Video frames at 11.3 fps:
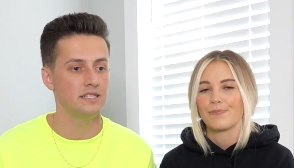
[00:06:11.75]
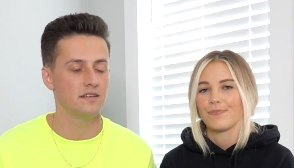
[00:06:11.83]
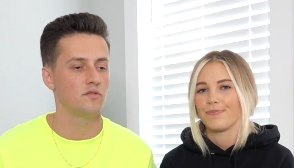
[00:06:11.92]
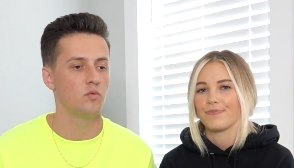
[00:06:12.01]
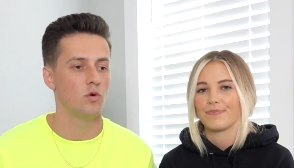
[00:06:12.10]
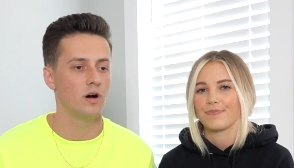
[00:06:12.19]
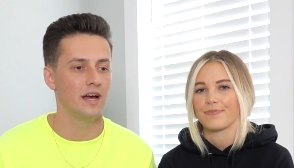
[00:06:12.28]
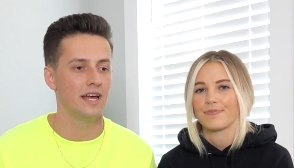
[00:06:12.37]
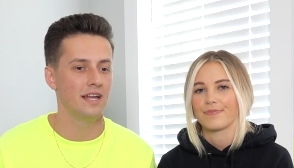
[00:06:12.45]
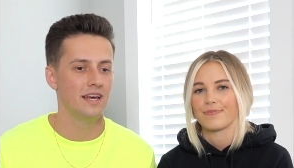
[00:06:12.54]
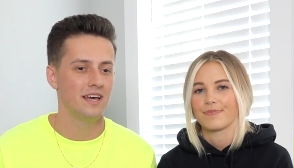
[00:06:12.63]
Speaker 1: just
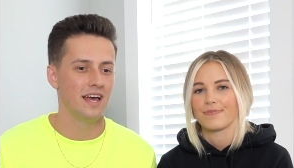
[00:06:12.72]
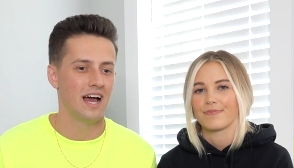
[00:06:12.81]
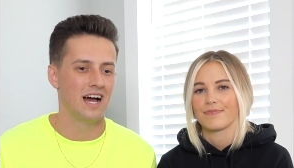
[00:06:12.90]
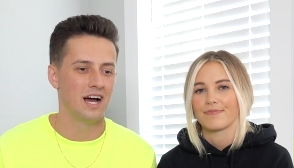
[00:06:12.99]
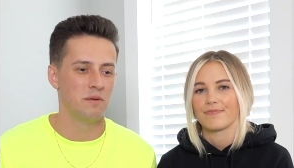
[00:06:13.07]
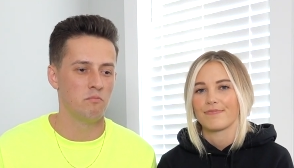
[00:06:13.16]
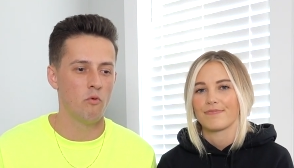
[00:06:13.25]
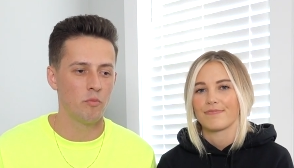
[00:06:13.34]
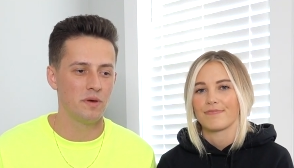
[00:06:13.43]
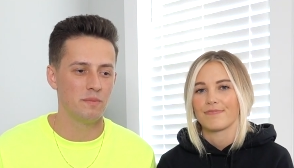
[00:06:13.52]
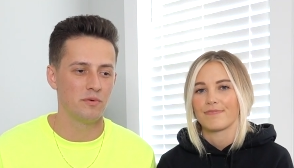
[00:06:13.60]
want um,
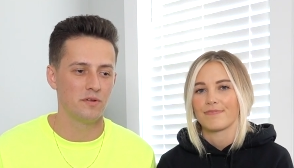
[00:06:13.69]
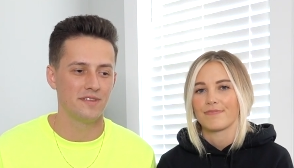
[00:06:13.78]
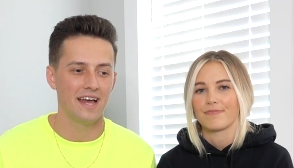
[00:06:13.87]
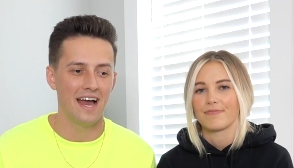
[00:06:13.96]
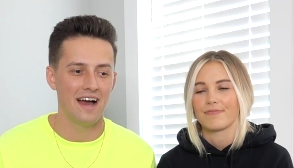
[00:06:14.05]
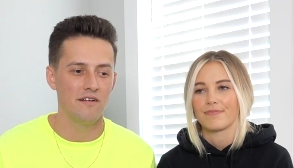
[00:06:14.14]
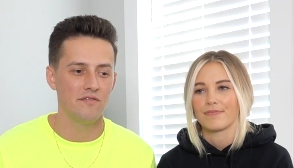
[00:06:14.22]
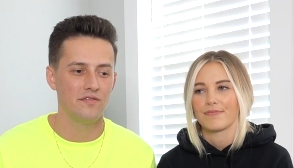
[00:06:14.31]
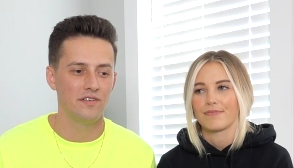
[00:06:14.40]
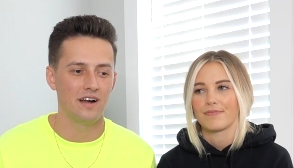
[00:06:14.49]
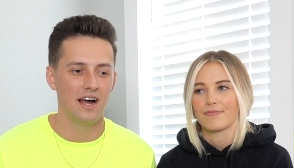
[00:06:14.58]
more people to
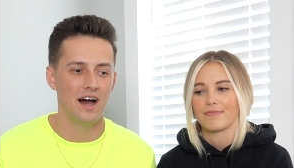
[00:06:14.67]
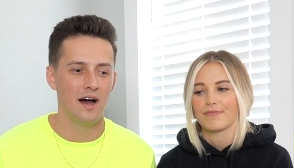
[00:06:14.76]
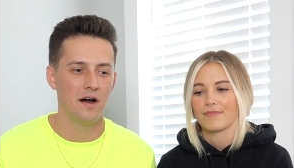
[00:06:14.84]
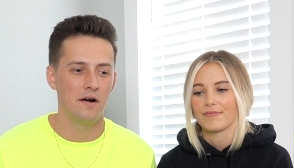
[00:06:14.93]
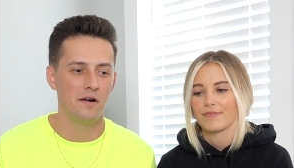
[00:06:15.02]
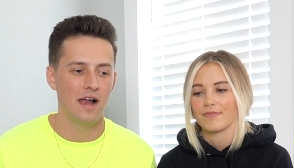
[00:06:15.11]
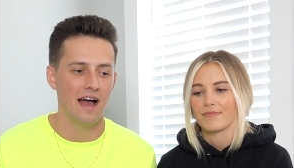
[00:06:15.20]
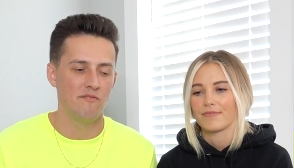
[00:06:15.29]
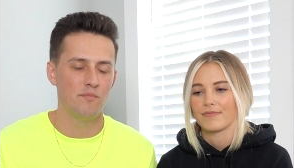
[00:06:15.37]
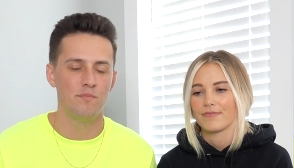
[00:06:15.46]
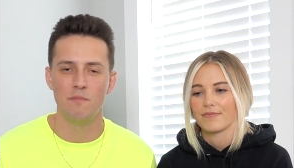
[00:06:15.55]
have uh,
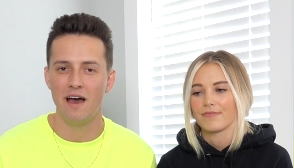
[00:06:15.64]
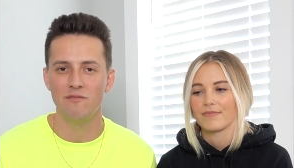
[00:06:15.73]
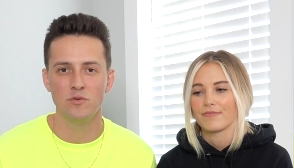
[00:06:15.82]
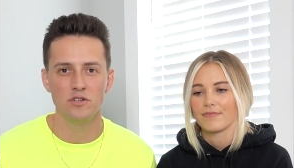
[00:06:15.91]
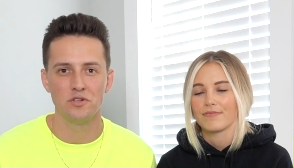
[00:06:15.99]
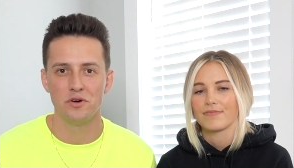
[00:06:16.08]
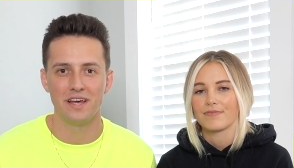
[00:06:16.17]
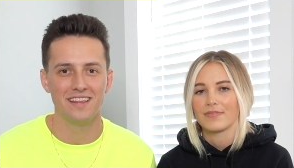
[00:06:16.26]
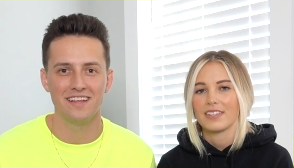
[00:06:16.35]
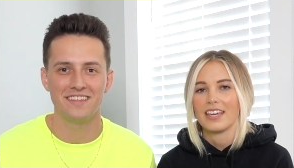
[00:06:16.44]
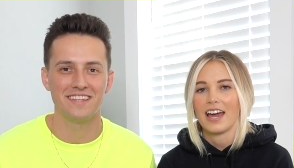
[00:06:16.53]
have have more joy.
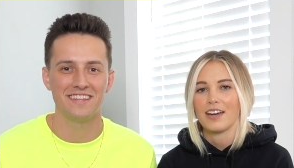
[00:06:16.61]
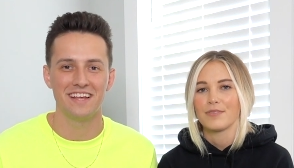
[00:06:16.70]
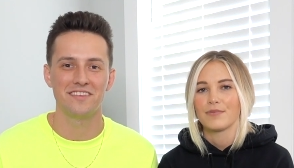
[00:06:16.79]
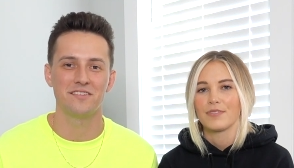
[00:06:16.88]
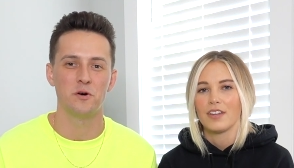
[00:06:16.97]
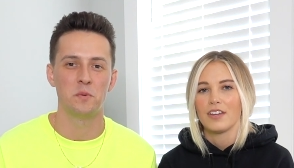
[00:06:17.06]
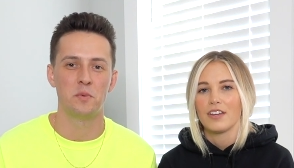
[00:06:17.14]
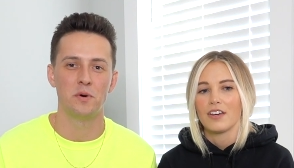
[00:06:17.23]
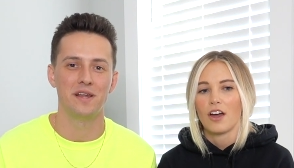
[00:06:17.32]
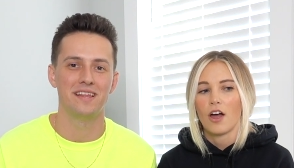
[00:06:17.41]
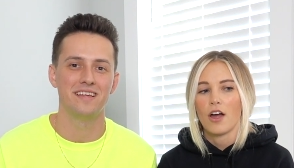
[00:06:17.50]
That's yeah. that's the whole
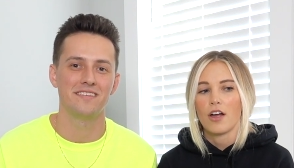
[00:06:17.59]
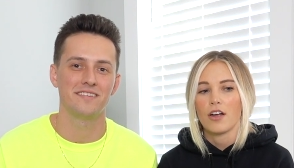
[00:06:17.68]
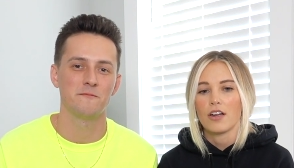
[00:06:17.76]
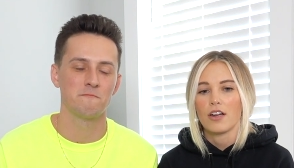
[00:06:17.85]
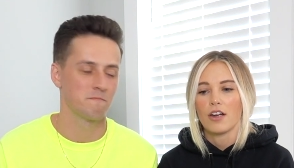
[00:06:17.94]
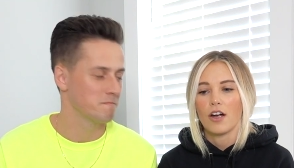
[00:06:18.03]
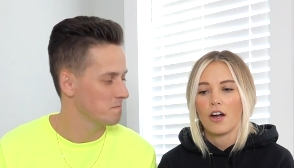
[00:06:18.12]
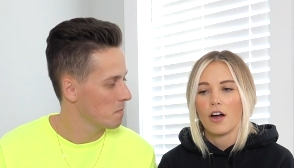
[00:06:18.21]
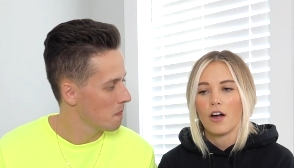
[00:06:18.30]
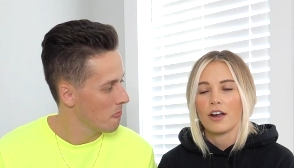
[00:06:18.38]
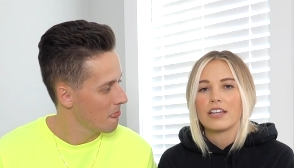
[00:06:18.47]
point of this.
Speaker 2: Our
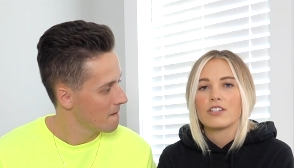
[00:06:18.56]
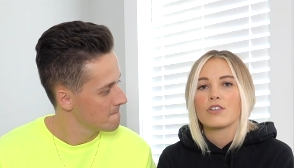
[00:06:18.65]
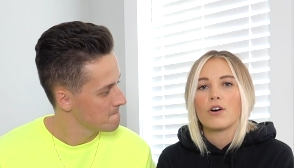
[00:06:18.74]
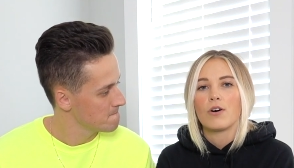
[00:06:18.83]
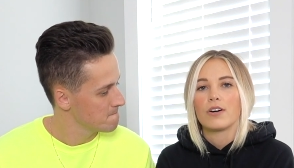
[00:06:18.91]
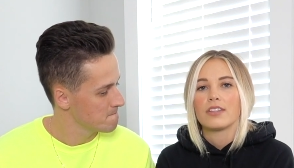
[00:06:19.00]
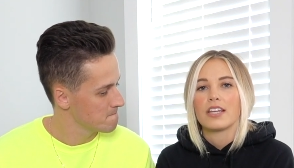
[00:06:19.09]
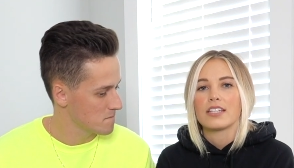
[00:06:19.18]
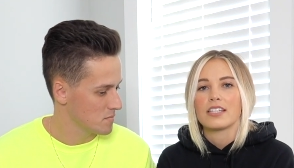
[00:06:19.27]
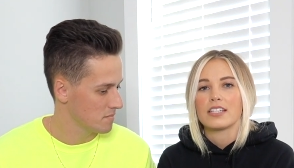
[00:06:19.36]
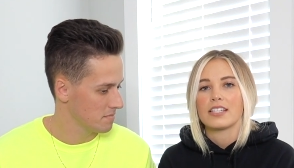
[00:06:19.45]
our end goal in
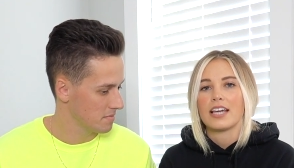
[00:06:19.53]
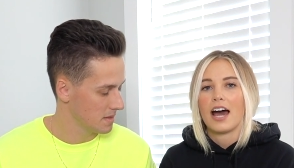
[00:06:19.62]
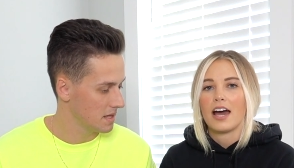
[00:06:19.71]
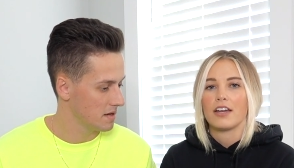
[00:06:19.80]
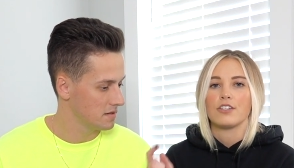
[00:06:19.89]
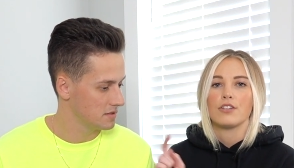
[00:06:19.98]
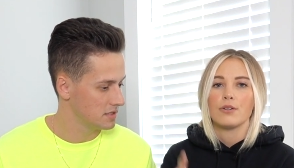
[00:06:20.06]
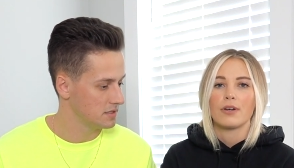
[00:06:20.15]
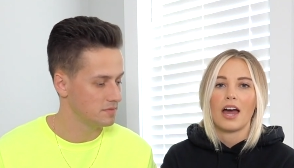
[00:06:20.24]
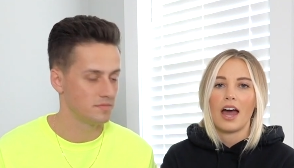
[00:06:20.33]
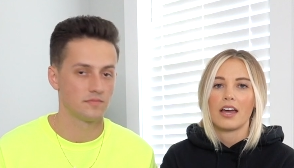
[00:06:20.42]
this is that
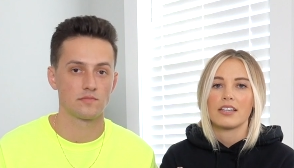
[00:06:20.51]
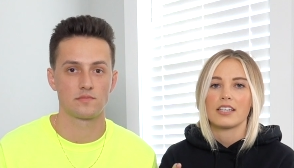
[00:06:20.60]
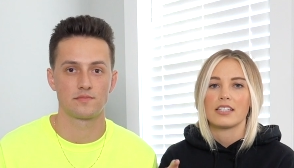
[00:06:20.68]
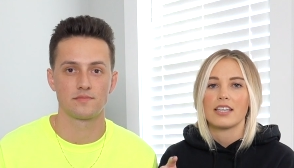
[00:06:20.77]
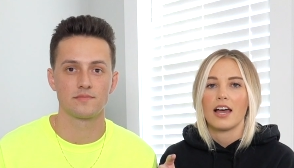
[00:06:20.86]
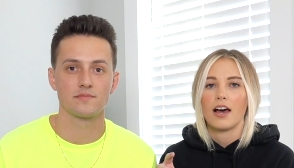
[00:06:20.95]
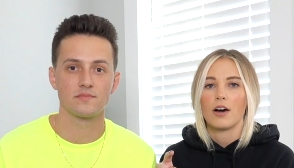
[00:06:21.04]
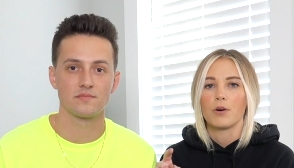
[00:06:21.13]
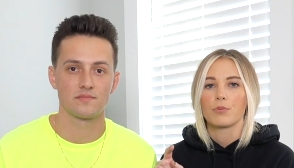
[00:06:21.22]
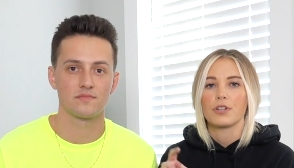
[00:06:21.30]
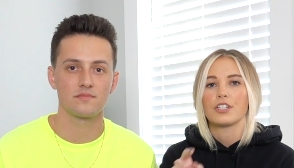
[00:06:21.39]
you guys get to
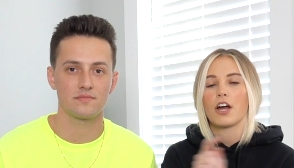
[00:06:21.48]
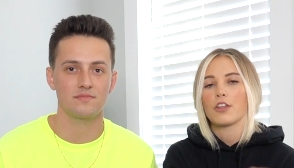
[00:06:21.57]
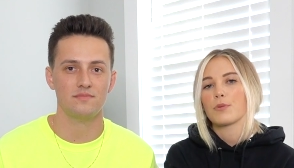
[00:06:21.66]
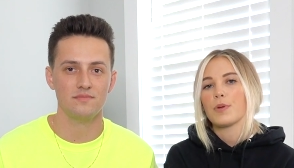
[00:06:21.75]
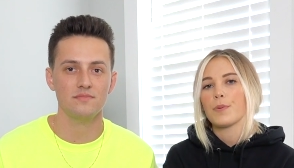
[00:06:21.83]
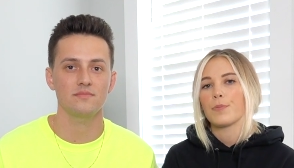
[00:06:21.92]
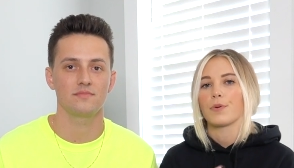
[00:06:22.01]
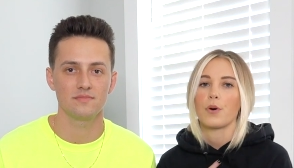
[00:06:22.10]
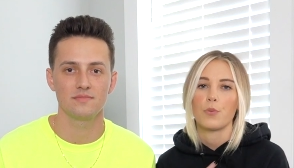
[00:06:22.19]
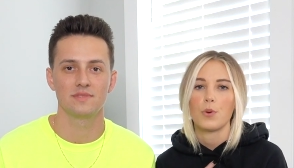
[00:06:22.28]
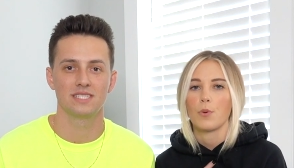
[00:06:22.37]
help reach other
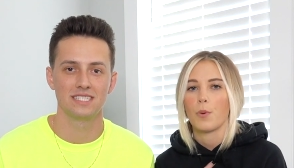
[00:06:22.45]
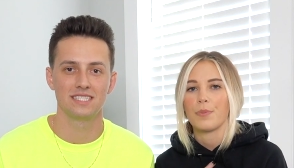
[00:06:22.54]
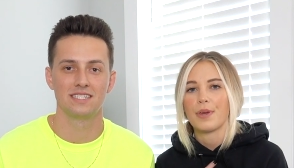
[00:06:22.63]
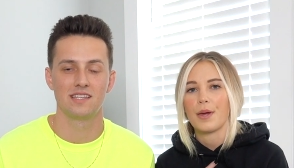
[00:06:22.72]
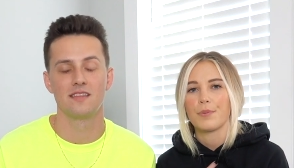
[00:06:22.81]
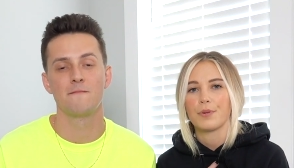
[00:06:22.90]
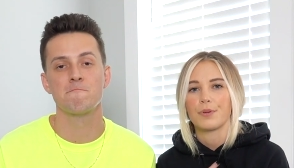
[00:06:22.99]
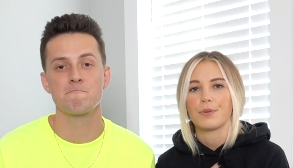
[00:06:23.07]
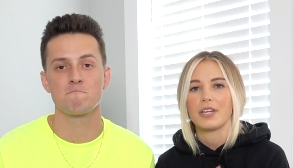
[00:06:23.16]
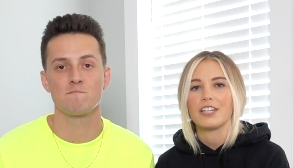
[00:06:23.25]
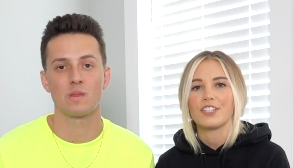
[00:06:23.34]
people that we won't be able
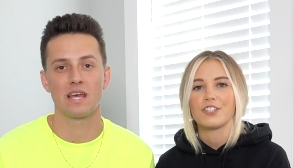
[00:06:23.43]
to reach.